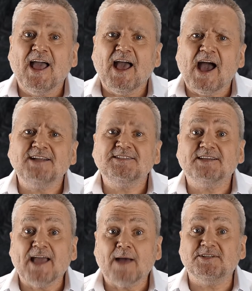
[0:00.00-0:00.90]
How does the
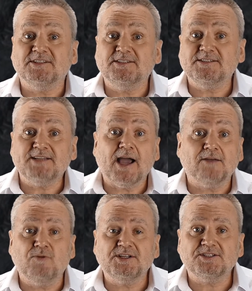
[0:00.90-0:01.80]
captain decide
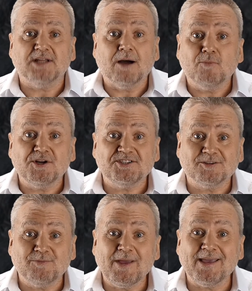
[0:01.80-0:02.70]
which number it shall
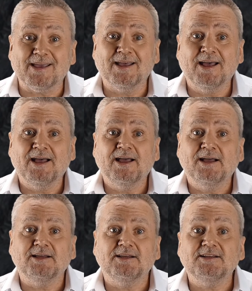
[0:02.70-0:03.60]
be?
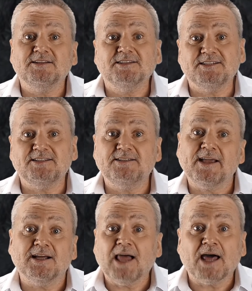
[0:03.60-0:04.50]
Does he take
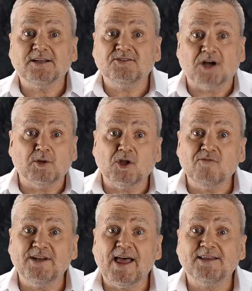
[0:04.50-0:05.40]
a lot of trouble over
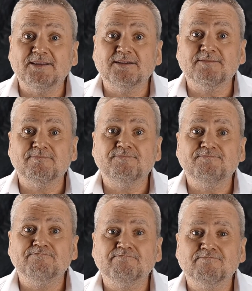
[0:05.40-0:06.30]
that?"
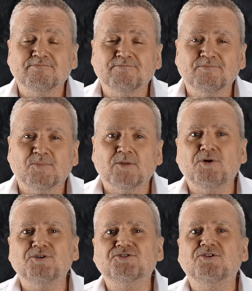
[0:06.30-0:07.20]
The
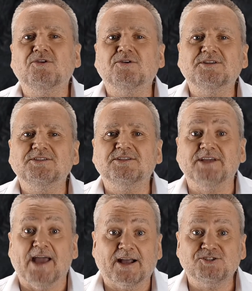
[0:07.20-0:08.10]
purser looked at the
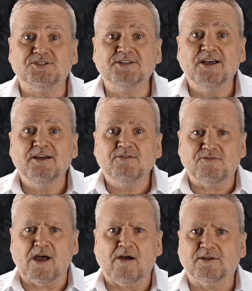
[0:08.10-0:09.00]
anxious,
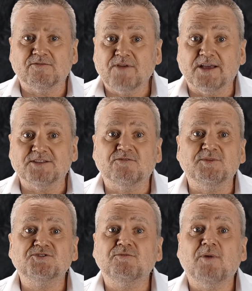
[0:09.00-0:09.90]
frowning face of
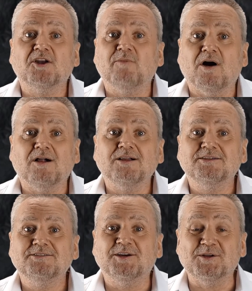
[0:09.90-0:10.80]
Mr. Bottleball,
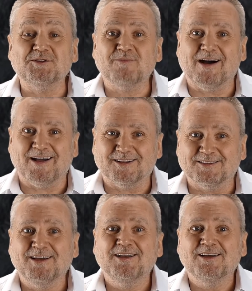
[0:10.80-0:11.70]
and he smiled,
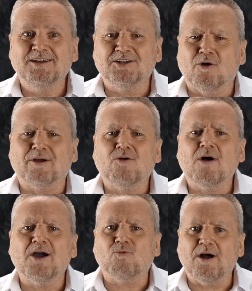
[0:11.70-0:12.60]
knowing
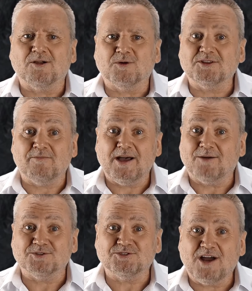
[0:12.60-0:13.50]
quite well what the man
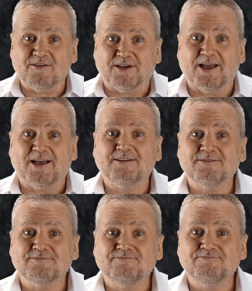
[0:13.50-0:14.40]
was driving at.
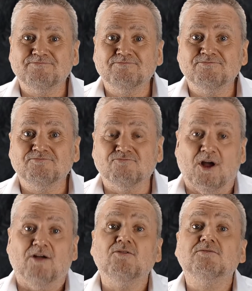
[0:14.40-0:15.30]

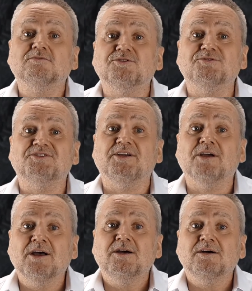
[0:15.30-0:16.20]
"Well, you see,
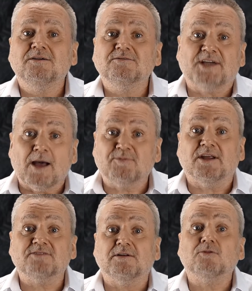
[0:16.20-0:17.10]
the captain
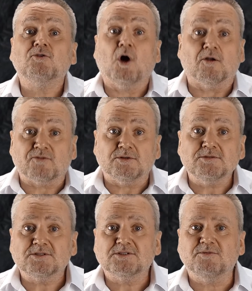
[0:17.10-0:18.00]
has a little
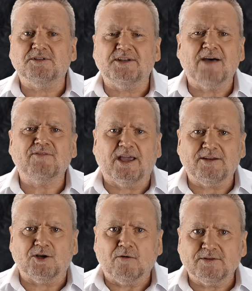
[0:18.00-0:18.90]
conference with the
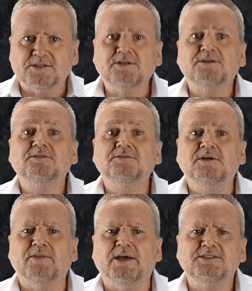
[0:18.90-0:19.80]
navigating officer,
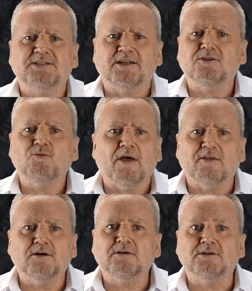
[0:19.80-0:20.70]
and they study the
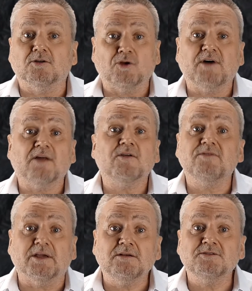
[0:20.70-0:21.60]
weather and a lot of other
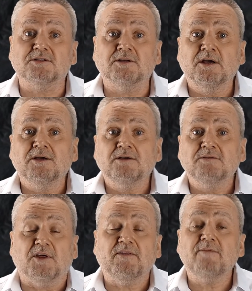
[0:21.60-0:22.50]
things, and
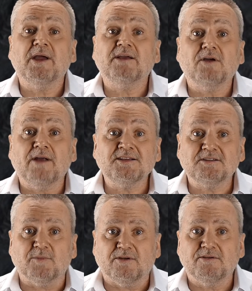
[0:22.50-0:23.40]
then they make their
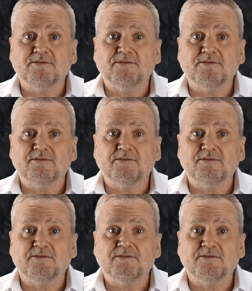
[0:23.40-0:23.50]
estimate."